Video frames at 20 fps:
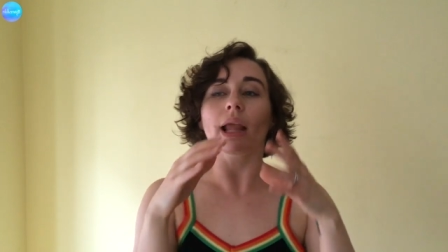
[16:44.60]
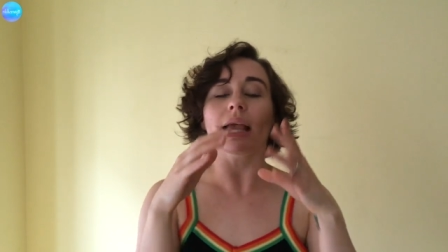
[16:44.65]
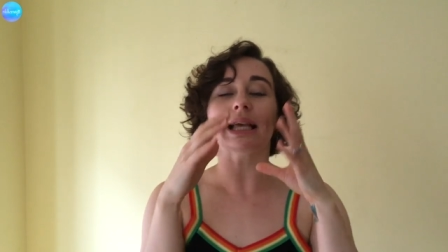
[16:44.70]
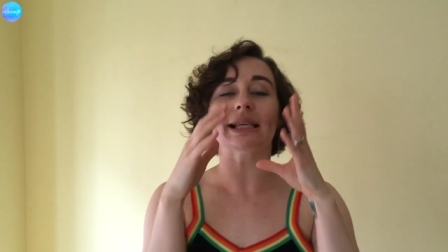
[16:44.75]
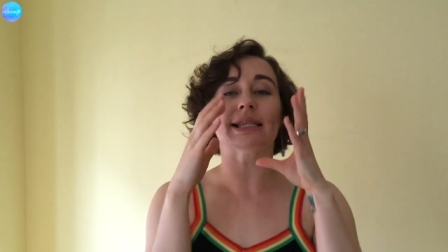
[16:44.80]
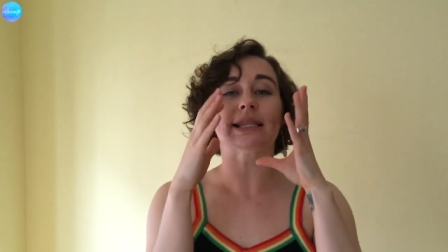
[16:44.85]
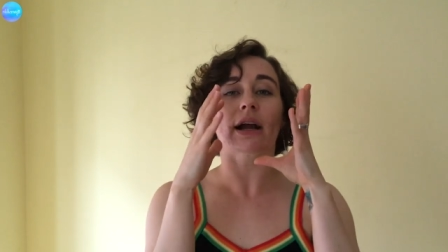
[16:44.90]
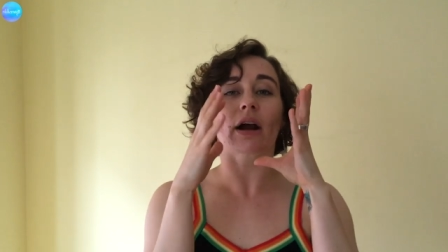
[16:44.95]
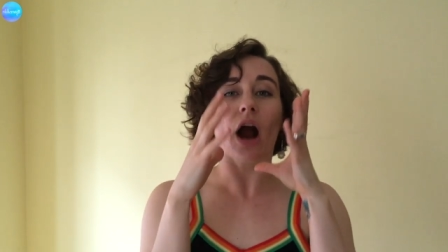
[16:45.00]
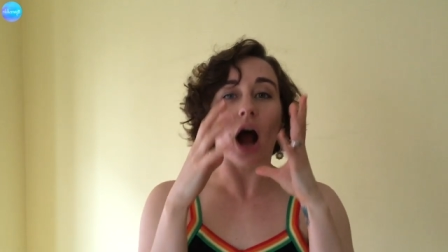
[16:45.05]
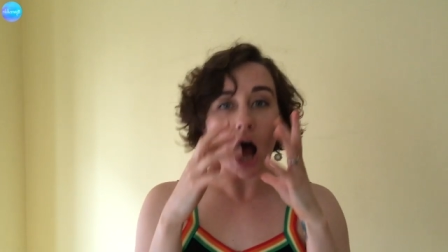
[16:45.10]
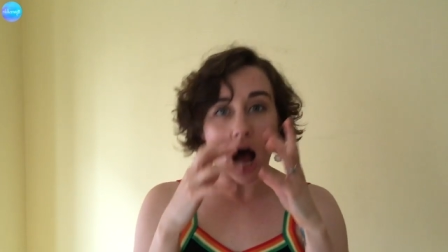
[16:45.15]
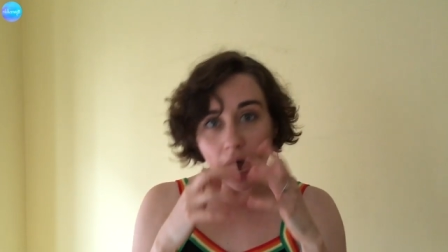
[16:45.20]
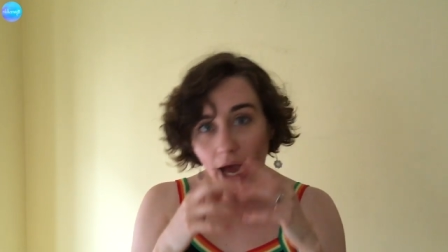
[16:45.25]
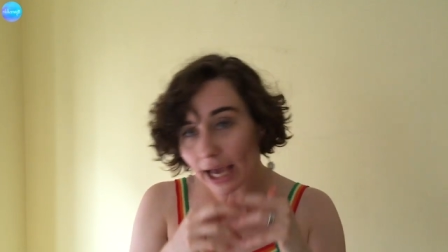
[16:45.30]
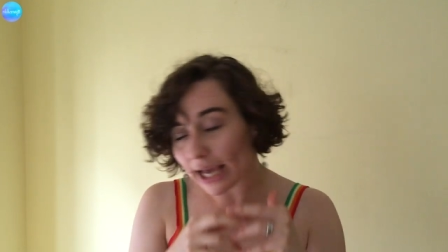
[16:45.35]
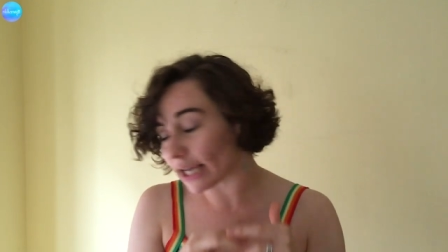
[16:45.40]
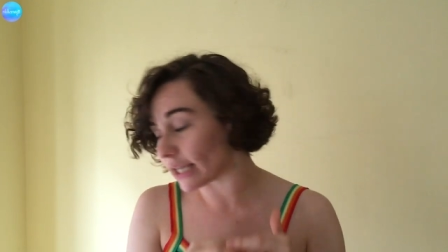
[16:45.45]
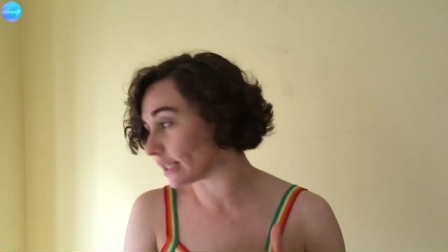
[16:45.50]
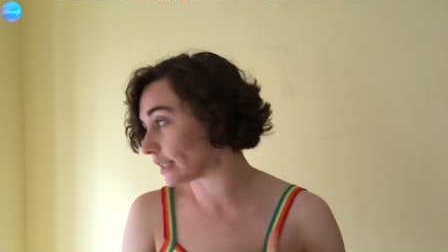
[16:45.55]
is their
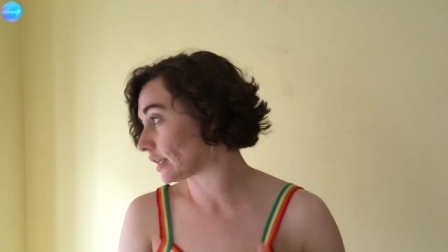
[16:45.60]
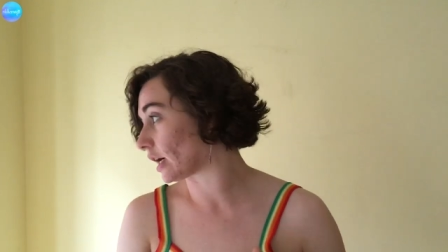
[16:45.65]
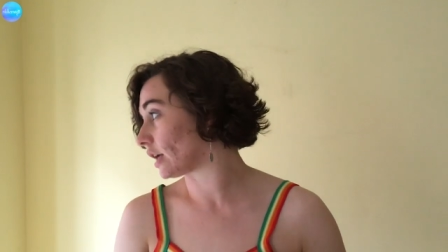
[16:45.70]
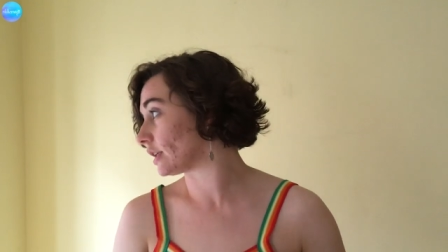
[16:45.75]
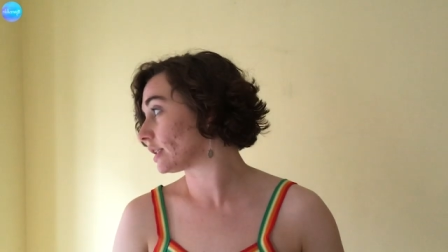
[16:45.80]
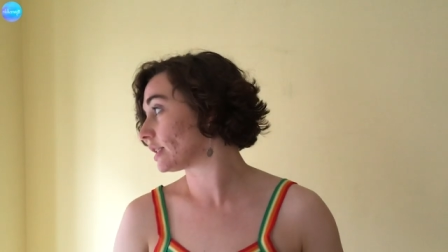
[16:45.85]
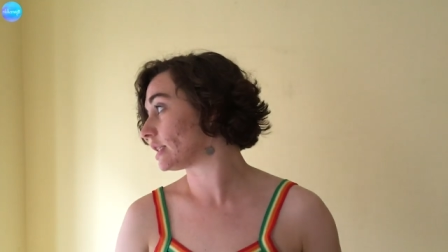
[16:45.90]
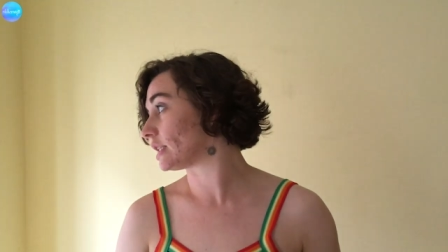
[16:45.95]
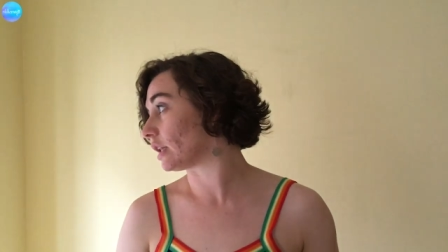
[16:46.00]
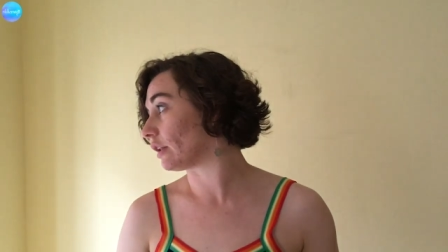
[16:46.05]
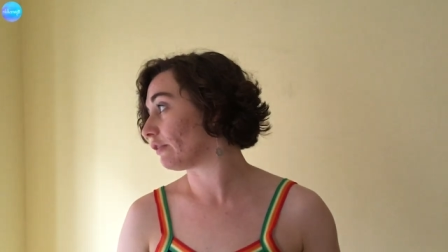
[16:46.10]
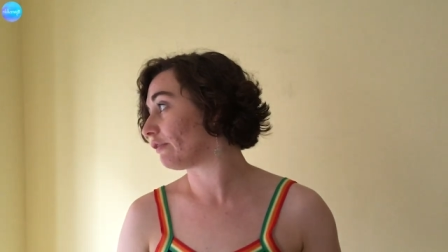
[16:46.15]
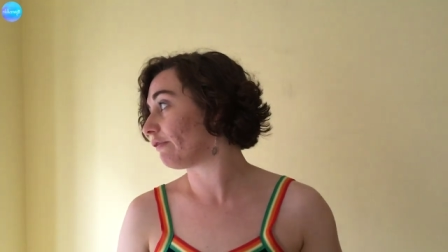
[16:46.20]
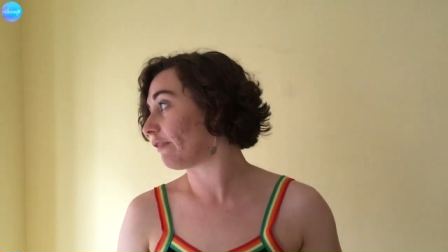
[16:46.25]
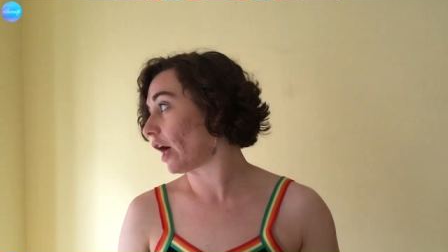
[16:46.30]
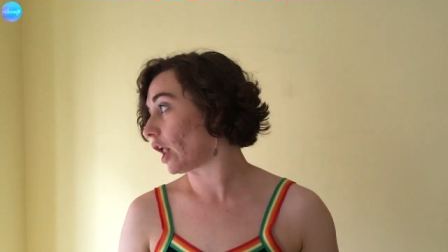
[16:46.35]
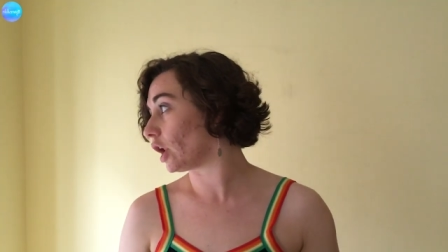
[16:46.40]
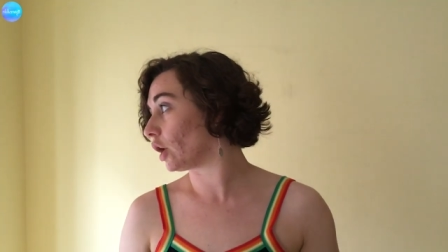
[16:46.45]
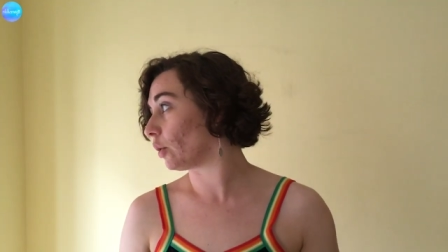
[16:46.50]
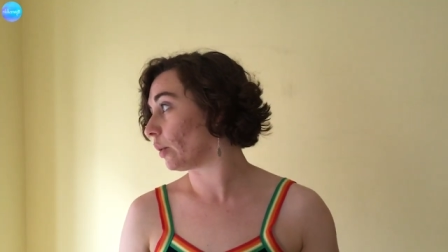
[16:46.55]
eyes are still
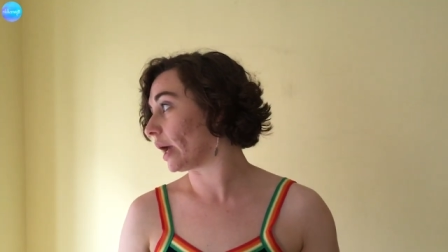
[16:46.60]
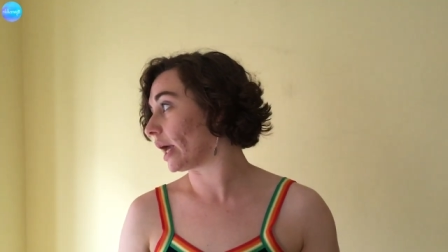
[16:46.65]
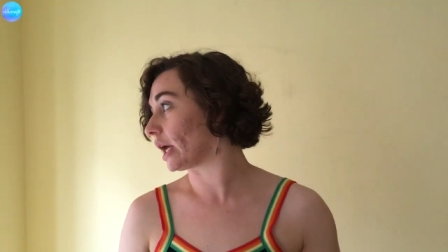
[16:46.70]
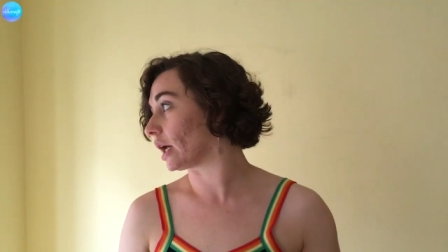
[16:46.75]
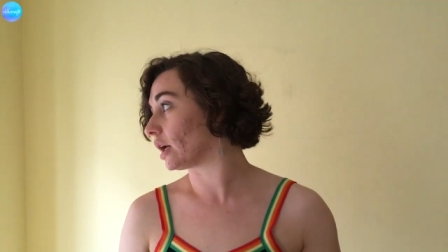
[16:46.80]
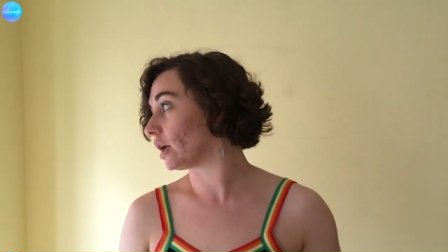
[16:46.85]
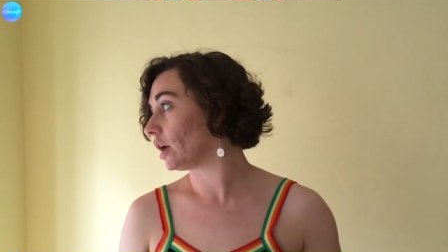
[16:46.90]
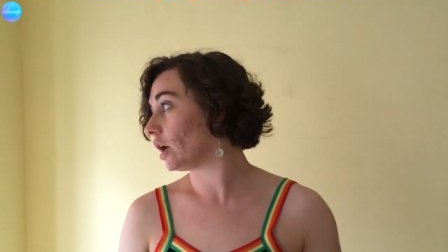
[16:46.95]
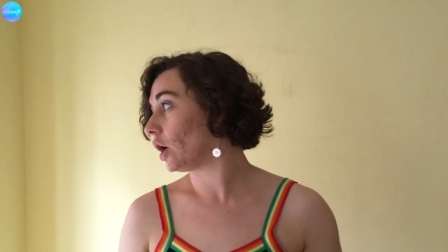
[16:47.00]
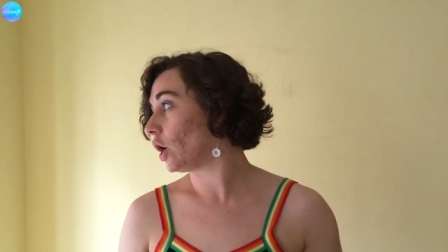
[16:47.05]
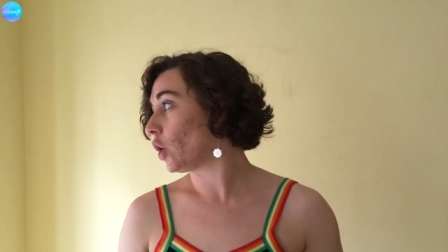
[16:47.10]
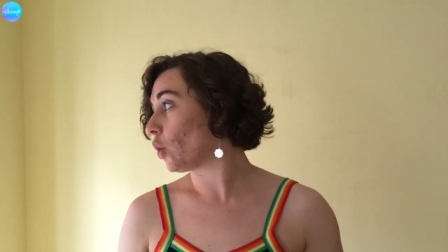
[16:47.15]
following.